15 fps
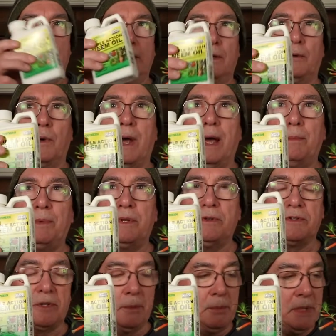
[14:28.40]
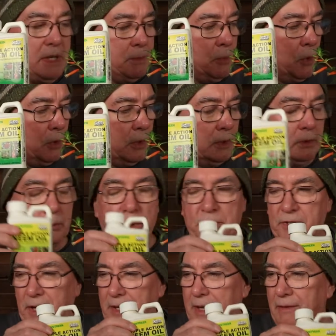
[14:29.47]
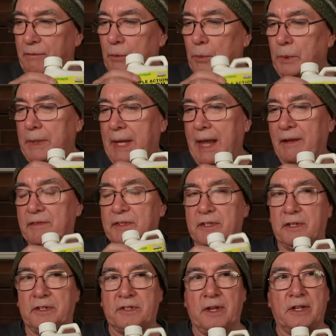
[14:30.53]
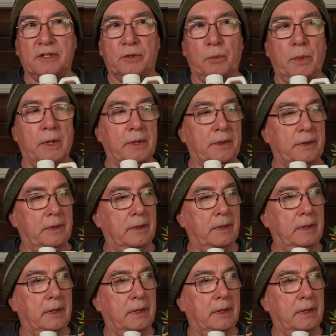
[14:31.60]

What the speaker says: grabbed some neem oil, which I never really have success with,